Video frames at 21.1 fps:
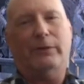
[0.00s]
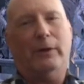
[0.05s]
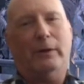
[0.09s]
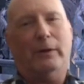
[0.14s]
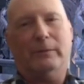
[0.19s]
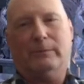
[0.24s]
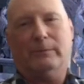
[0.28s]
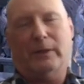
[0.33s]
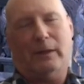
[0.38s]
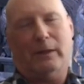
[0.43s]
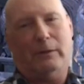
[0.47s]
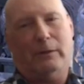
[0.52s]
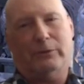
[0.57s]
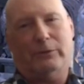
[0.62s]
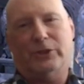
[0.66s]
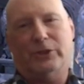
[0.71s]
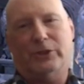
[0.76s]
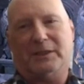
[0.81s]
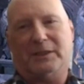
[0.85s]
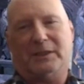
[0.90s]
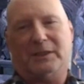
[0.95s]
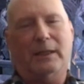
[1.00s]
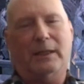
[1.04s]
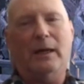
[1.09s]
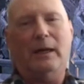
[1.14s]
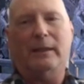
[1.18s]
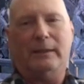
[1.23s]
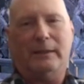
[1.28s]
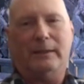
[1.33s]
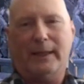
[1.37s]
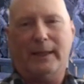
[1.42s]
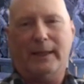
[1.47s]
They're they're just
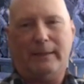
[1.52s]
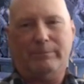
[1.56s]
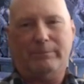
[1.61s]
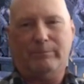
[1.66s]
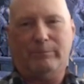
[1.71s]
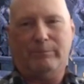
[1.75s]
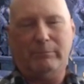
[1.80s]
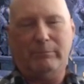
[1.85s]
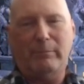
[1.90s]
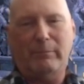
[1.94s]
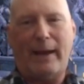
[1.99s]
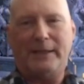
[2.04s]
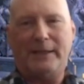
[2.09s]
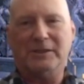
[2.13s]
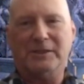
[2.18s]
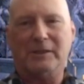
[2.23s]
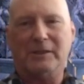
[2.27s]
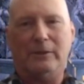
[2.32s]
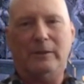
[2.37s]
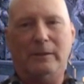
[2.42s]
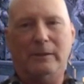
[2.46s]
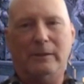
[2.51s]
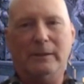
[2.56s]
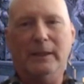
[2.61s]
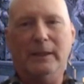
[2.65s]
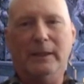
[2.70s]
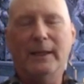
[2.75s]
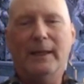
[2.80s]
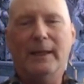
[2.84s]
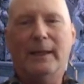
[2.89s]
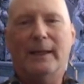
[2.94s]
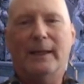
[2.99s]
gonna get massacred.
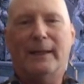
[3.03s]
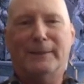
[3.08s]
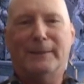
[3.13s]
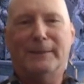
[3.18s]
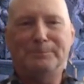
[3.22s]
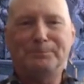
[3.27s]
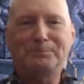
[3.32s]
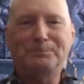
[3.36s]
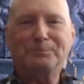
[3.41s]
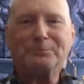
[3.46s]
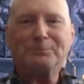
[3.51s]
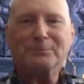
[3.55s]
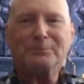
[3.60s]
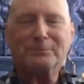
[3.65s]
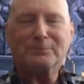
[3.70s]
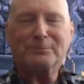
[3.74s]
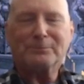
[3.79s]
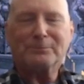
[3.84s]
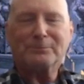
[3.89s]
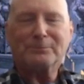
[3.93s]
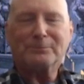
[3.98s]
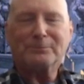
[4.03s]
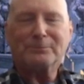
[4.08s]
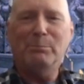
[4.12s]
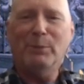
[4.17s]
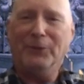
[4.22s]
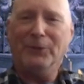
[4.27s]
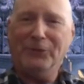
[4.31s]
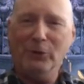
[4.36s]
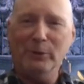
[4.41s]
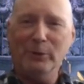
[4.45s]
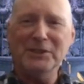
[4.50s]
Um,
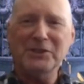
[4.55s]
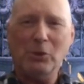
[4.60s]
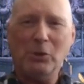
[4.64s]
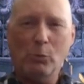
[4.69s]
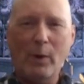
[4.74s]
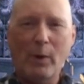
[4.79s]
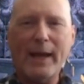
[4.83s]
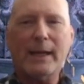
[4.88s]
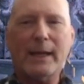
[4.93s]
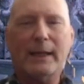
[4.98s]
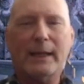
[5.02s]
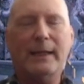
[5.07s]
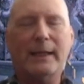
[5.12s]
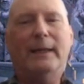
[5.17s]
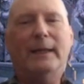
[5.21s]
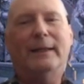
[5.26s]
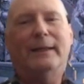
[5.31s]
but there is a way